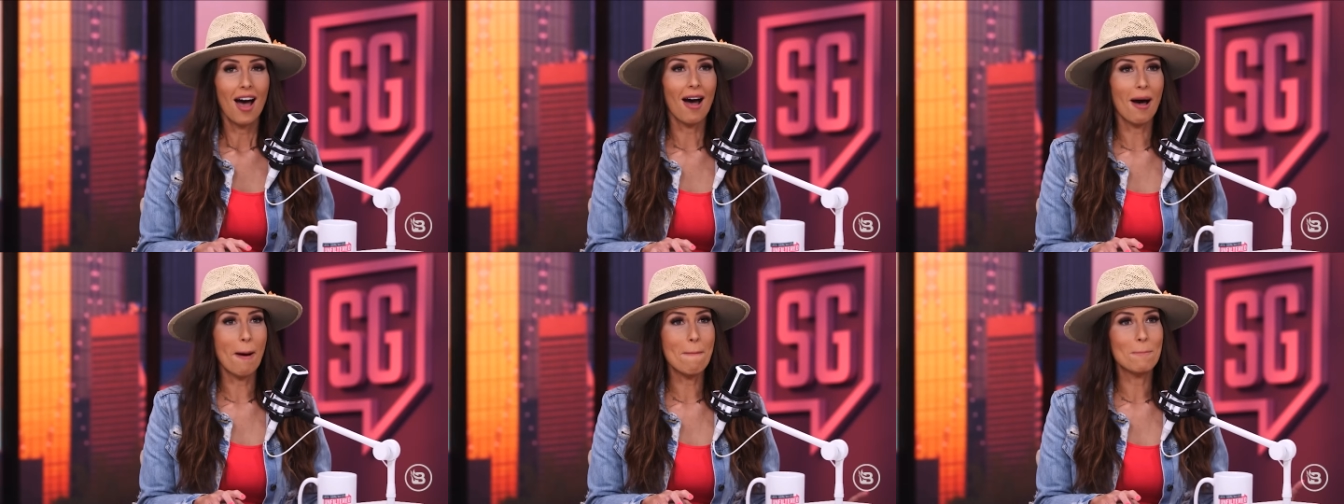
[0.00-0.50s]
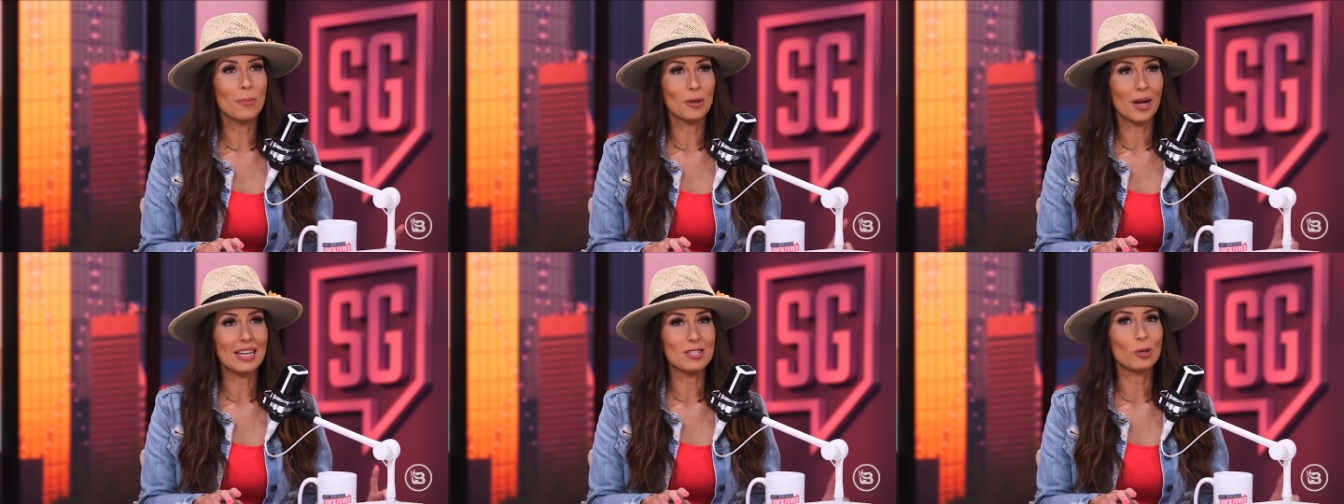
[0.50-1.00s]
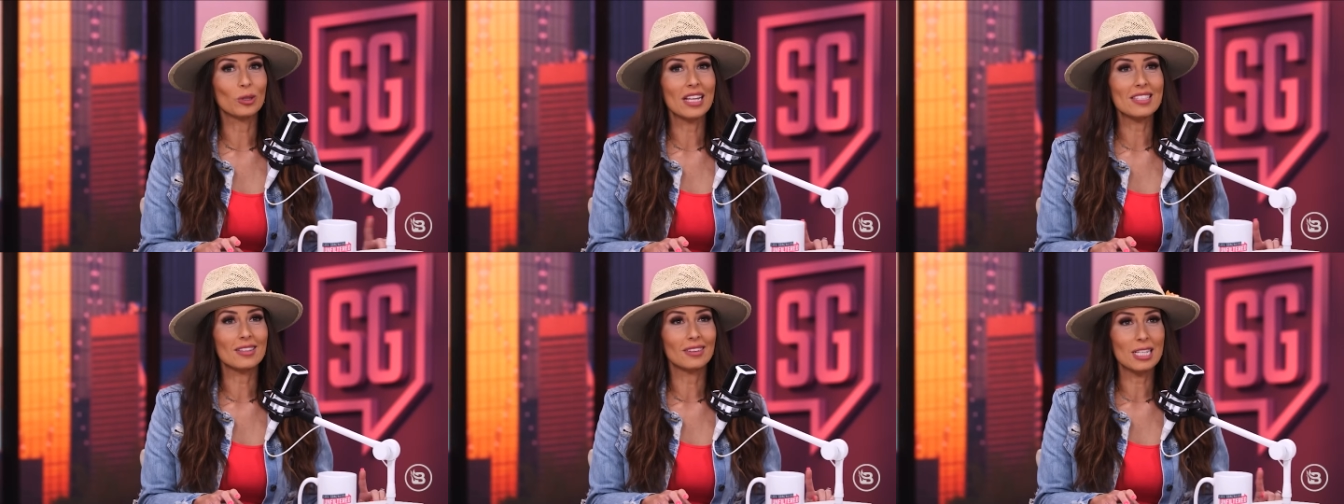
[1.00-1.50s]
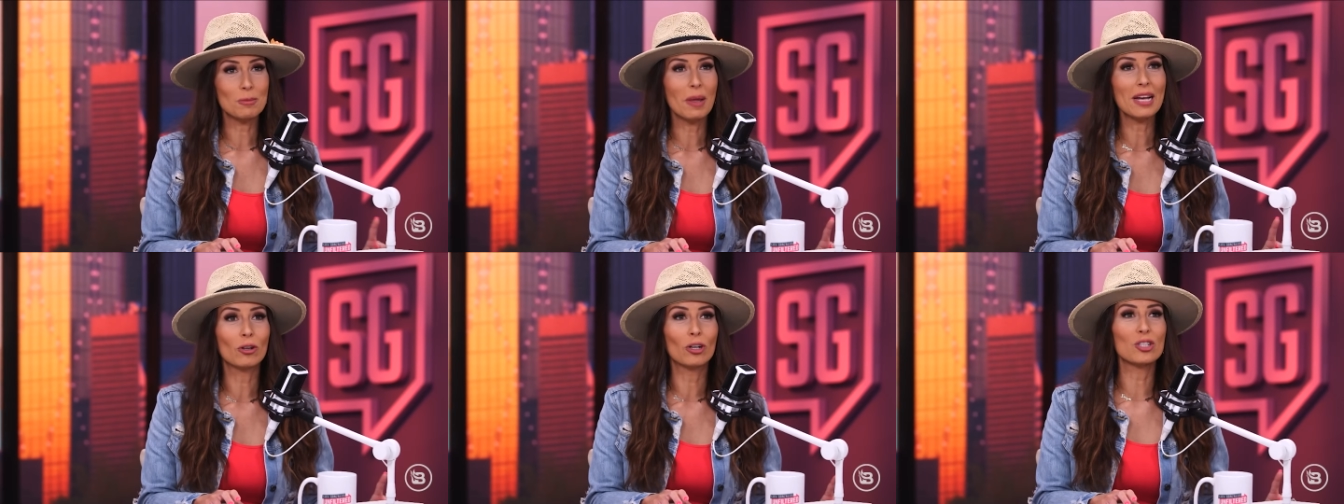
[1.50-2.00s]
Okay, so let's
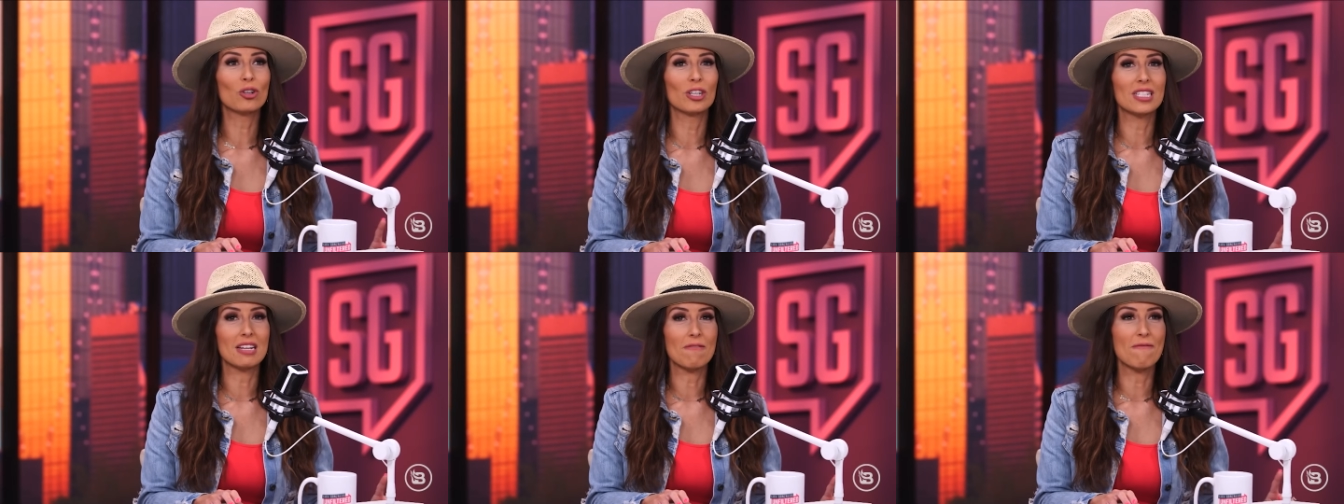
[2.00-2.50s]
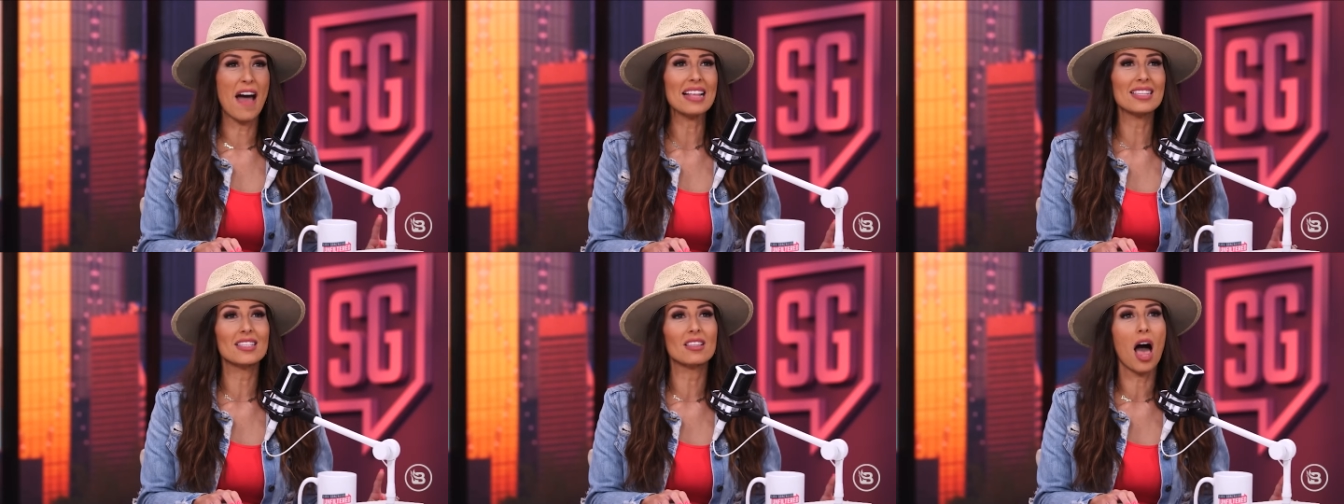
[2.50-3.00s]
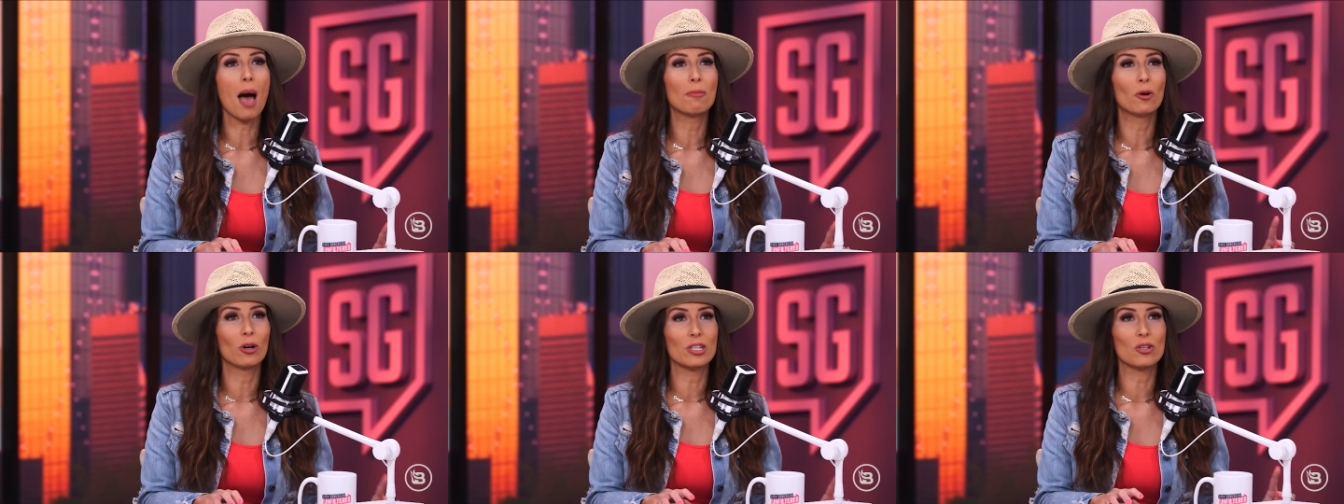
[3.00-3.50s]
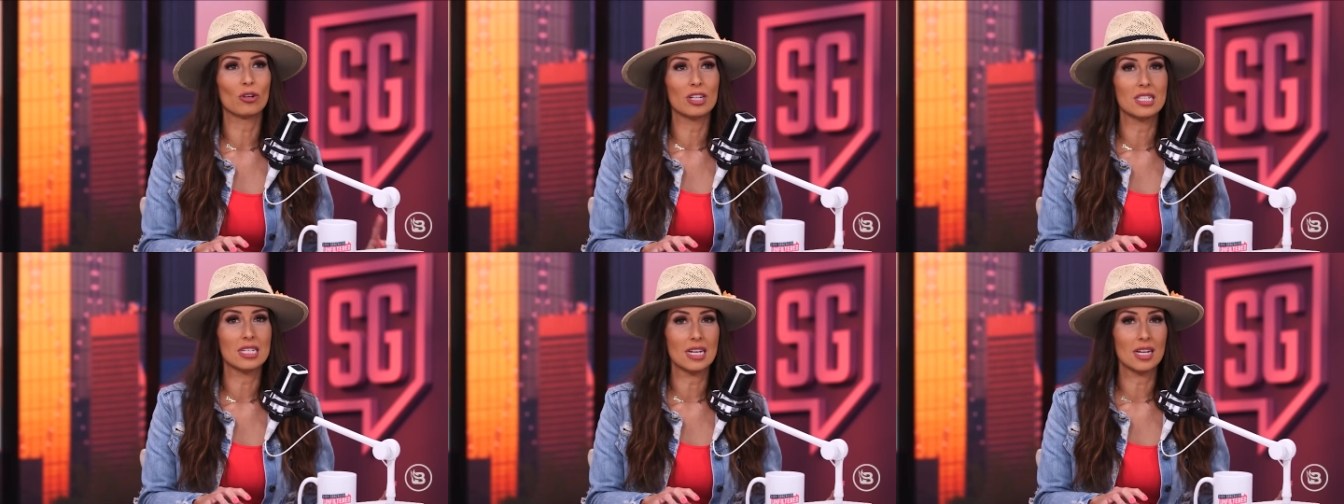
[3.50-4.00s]
play Chris Christie, fat slob Chris
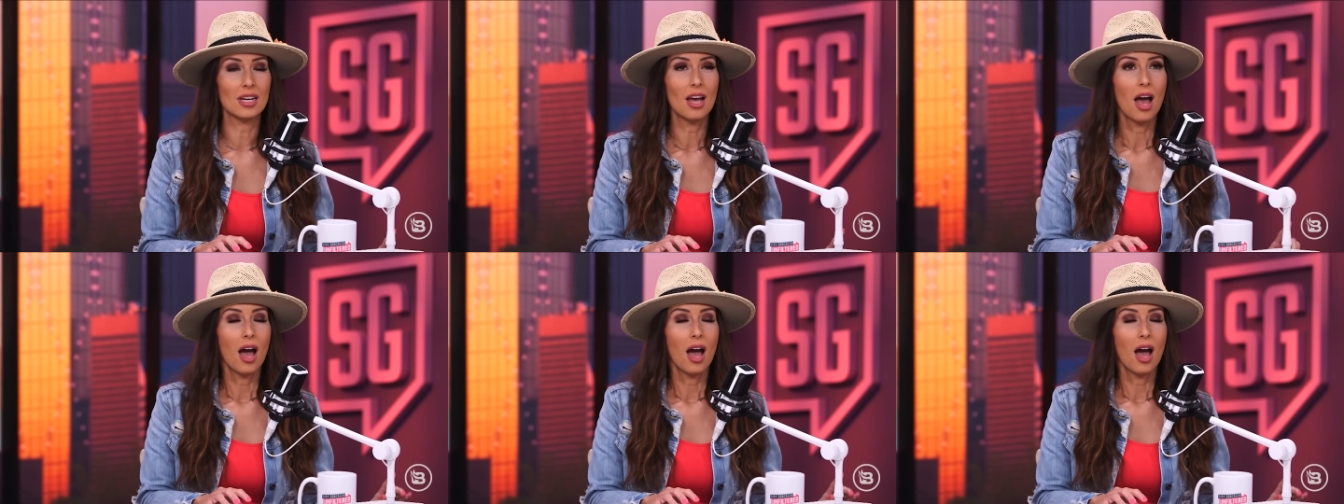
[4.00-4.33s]
Christie,